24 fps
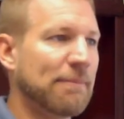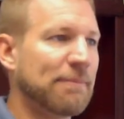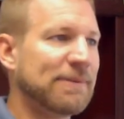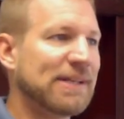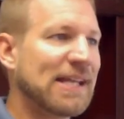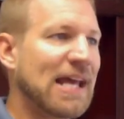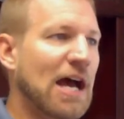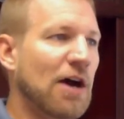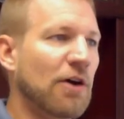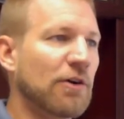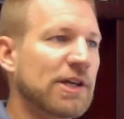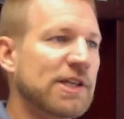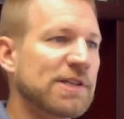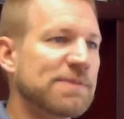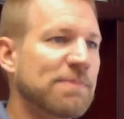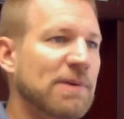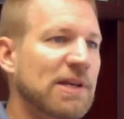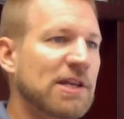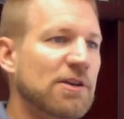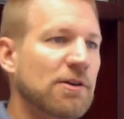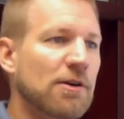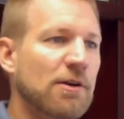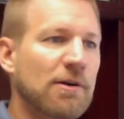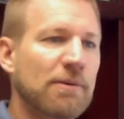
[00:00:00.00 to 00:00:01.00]
Now, is
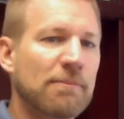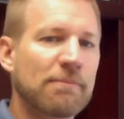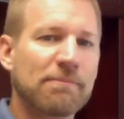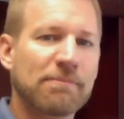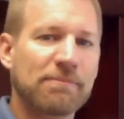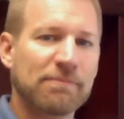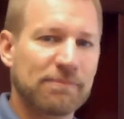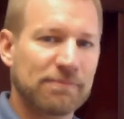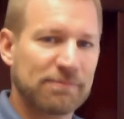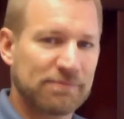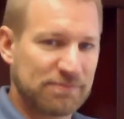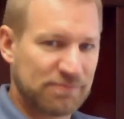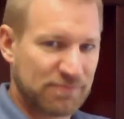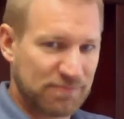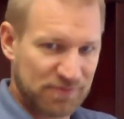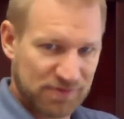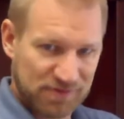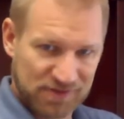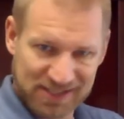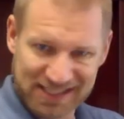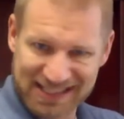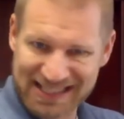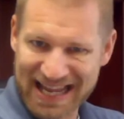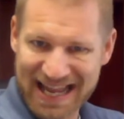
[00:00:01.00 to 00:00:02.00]
Peter
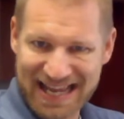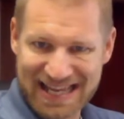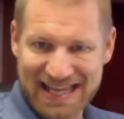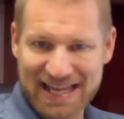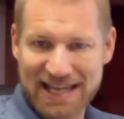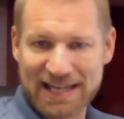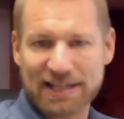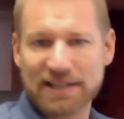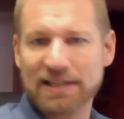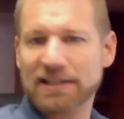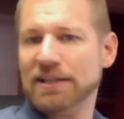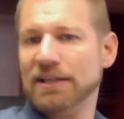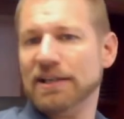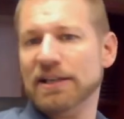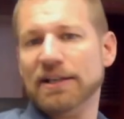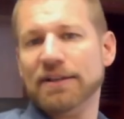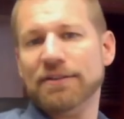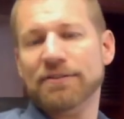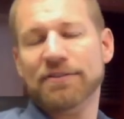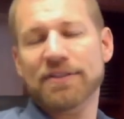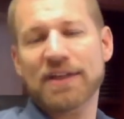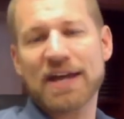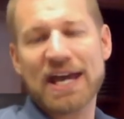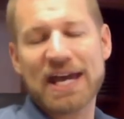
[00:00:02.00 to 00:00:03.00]
saying
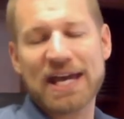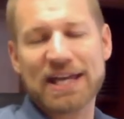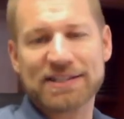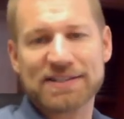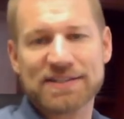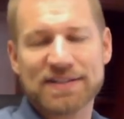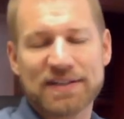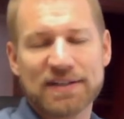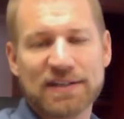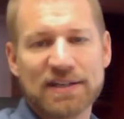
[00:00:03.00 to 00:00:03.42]
that